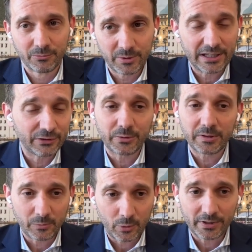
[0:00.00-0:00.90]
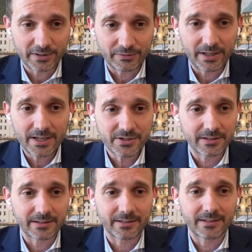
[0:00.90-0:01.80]
really doing more
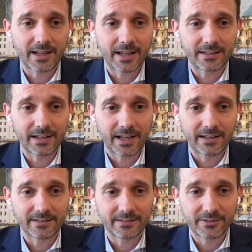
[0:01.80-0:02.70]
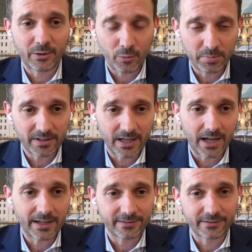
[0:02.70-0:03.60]
education and open the
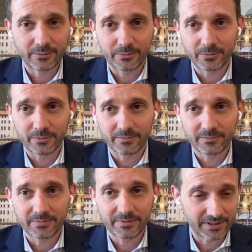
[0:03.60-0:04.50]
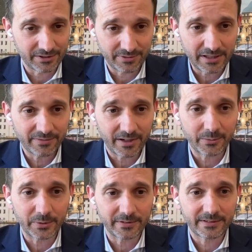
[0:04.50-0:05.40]
eyes to the
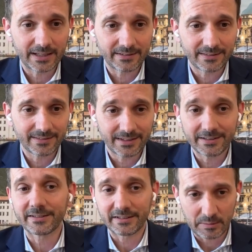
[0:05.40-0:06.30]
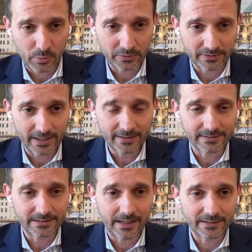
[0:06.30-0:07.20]
TradFi world that this is an important
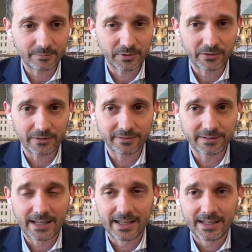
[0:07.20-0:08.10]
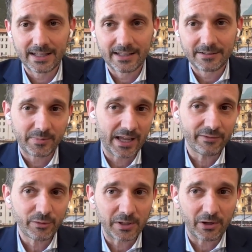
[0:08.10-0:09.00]
asset class, because we
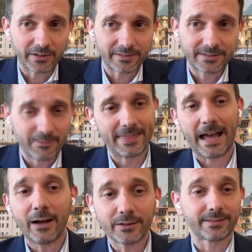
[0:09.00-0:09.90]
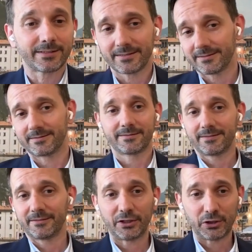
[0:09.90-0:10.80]
have to be honest, without
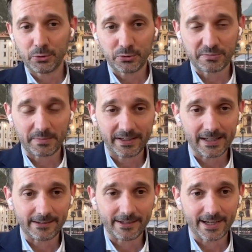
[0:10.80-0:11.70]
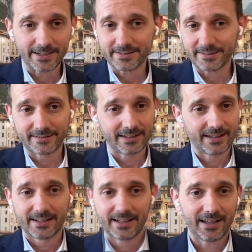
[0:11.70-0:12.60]
the huge money
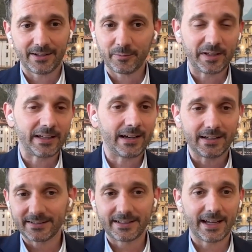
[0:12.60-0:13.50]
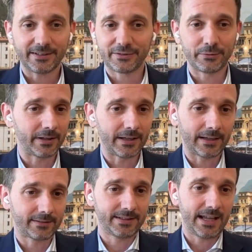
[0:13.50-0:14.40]
allocators, we can't get to the
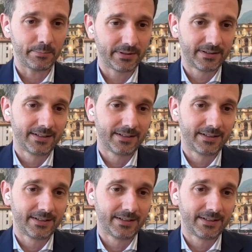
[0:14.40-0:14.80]
next step.